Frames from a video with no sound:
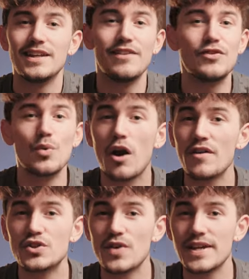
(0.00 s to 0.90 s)
If you are
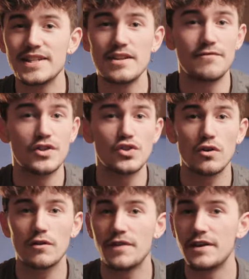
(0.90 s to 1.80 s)
interested in
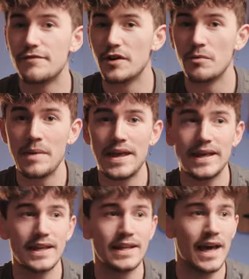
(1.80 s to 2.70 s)
photography,
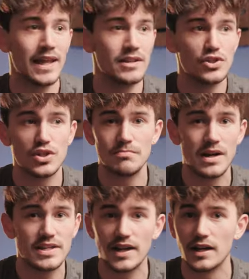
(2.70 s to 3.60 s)
filmmaking, and just
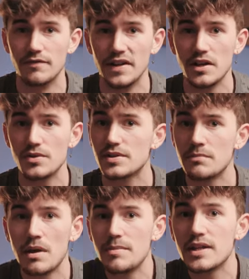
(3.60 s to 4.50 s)
my style of videos,
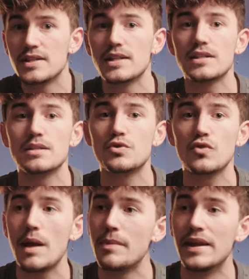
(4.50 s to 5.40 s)
then maybe consider
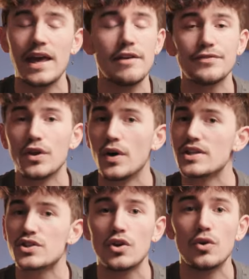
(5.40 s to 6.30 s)
subscribing. If not,
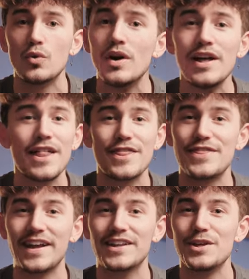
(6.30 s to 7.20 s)
it's cool.
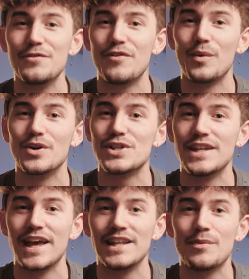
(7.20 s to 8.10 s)
Thank you for
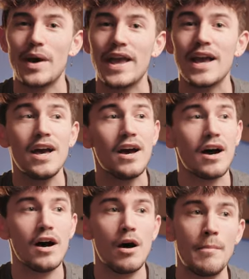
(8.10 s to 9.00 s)
watching anyway.
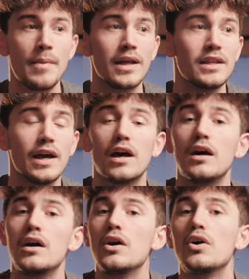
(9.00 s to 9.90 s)

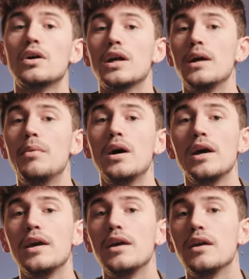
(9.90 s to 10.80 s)
Okay,
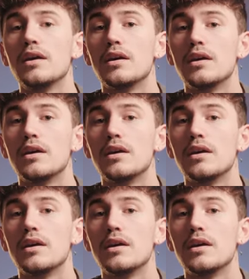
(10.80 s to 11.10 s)
bye.